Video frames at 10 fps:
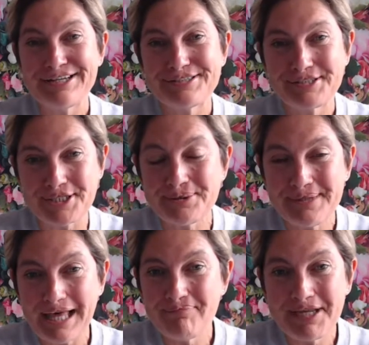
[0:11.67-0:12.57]
Do
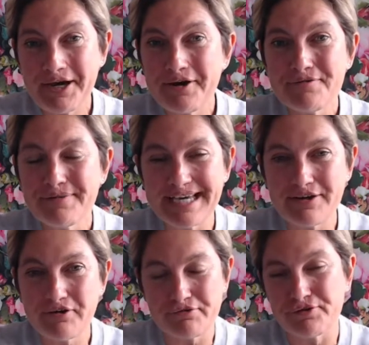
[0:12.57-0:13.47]
let me know in
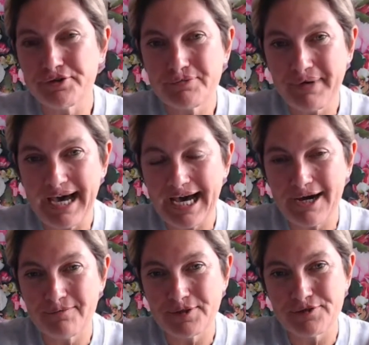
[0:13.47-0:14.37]
group
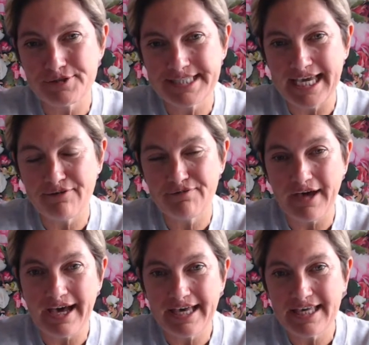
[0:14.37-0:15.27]
how your day
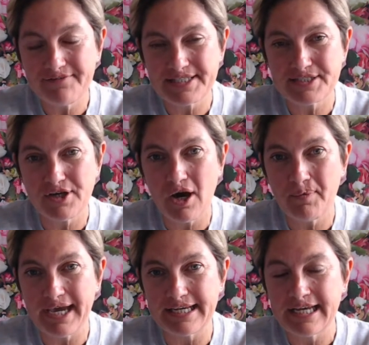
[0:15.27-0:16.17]
5 is
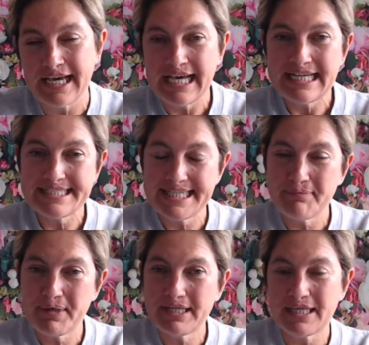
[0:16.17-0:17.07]
going.
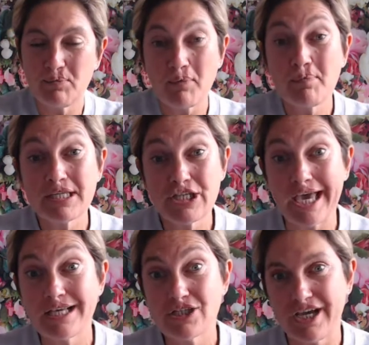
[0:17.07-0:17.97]
Typically, when we
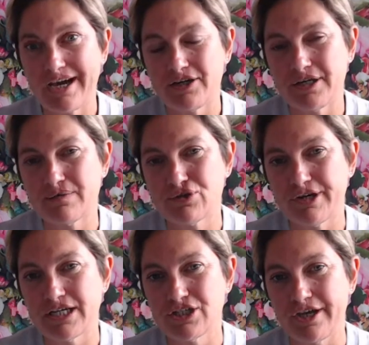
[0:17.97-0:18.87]
change our
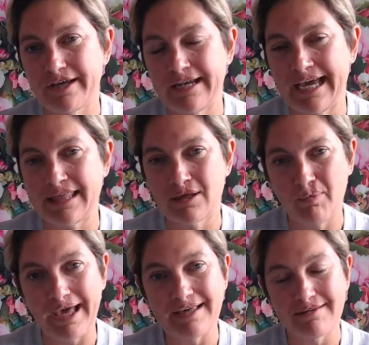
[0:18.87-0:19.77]
nutrition in the
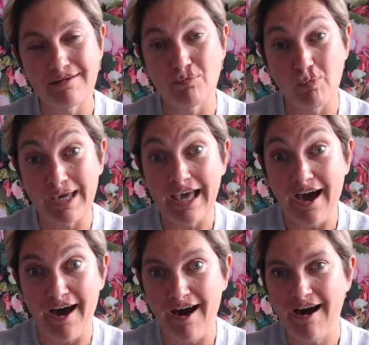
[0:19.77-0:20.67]
way that we
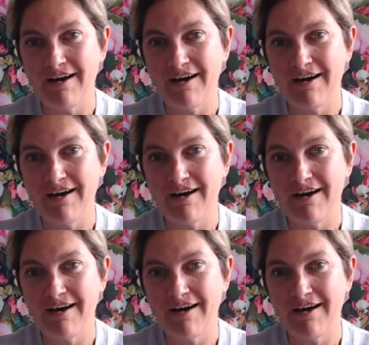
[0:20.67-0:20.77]
are,